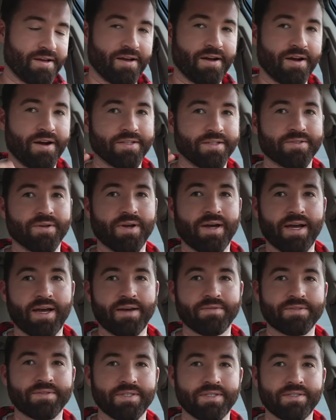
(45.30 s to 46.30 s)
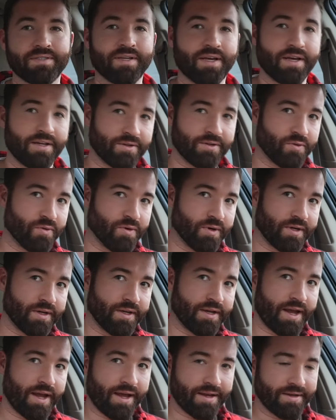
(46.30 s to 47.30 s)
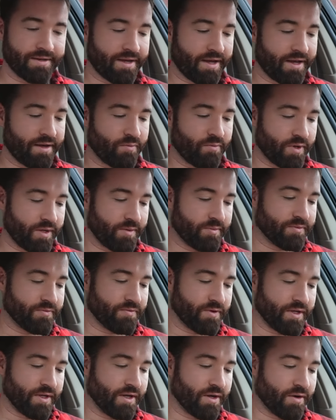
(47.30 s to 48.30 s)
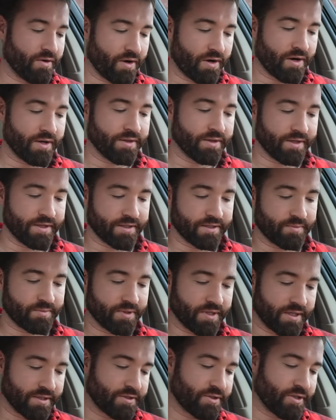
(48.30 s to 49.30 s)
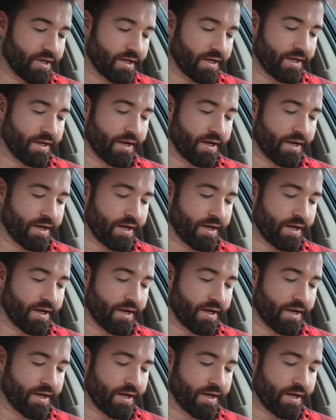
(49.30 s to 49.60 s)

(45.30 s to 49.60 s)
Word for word: All right, so I have seen Dan Corrigan and Dan Weeb's video on this, but let's check it